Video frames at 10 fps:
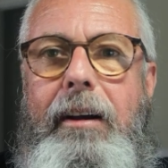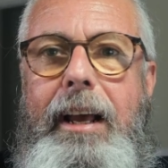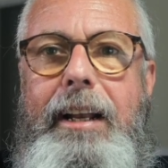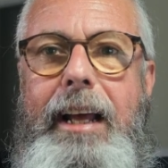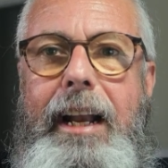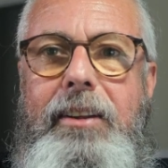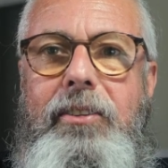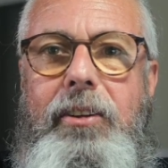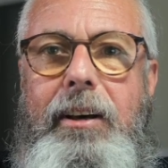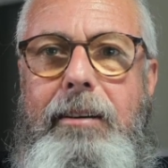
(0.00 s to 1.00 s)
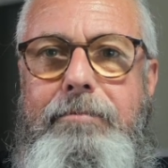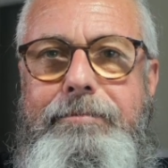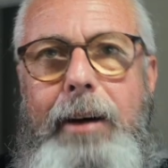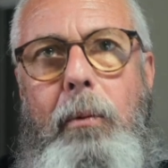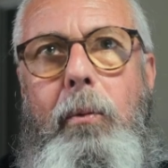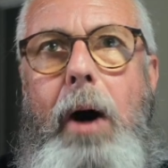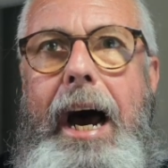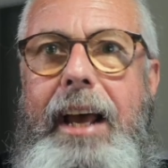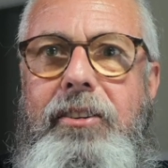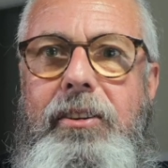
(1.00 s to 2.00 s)
and that it's a
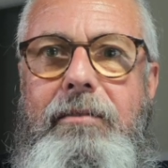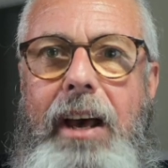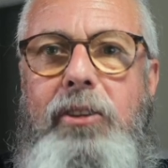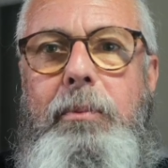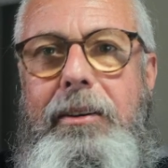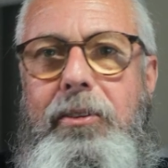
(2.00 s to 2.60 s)
wise investment,